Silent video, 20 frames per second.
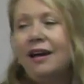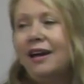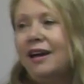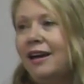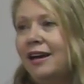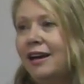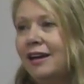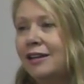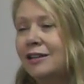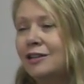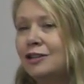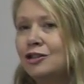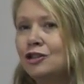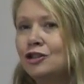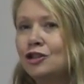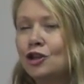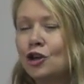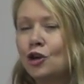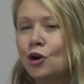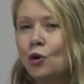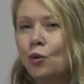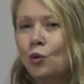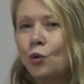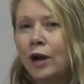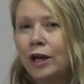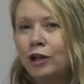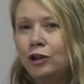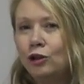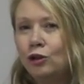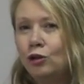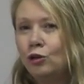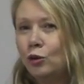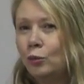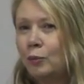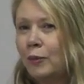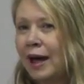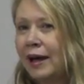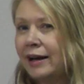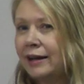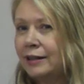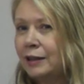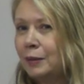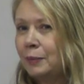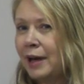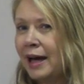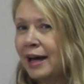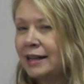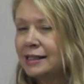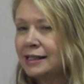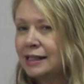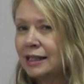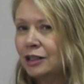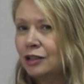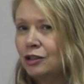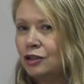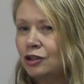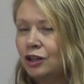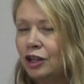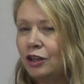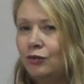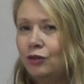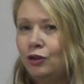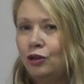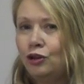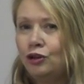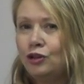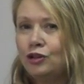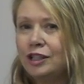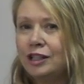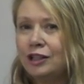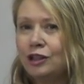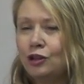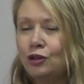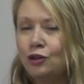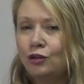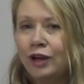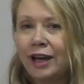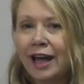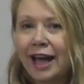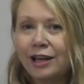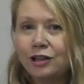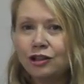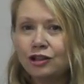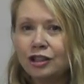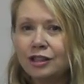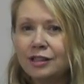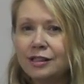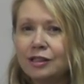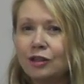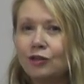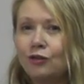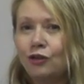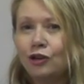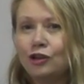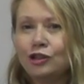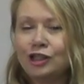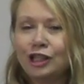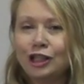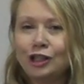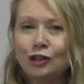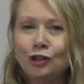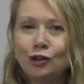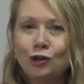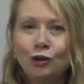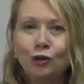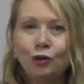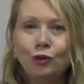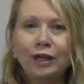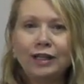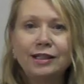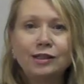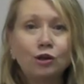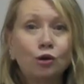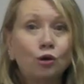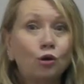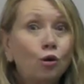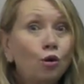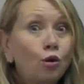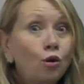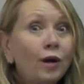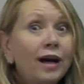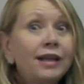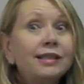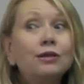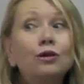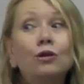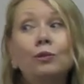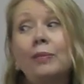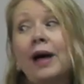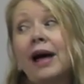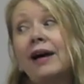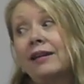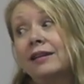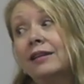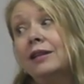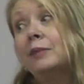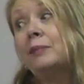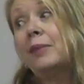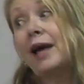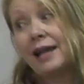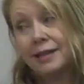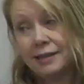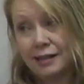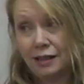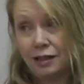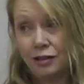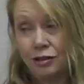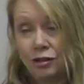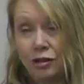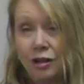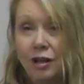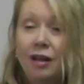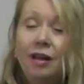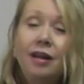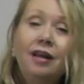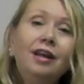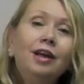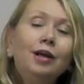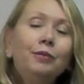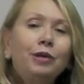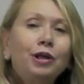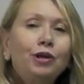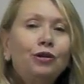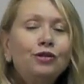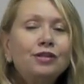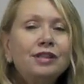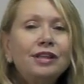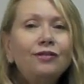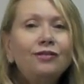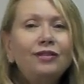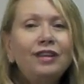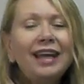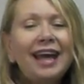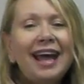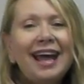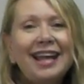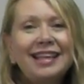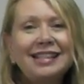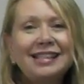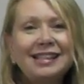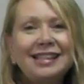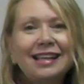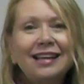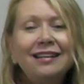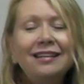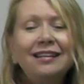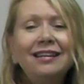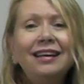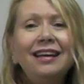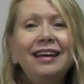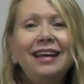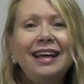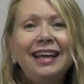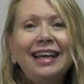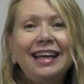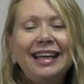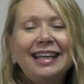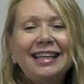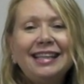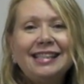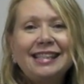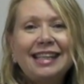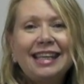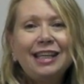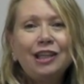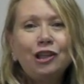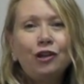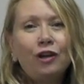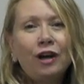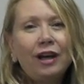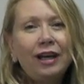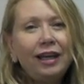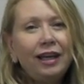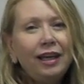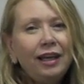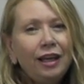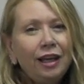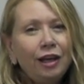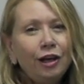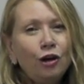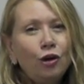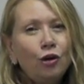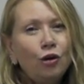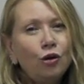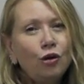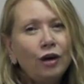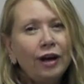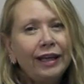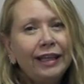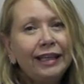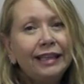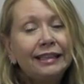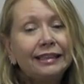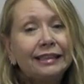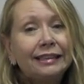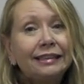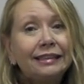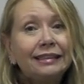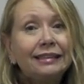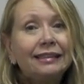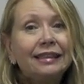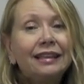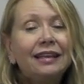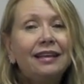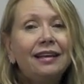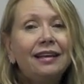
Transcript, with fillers: And when you look back at the passage, if you're using the three H's, the first thing to do is to always look back at the passage. Because if the answer is either a here or a hidden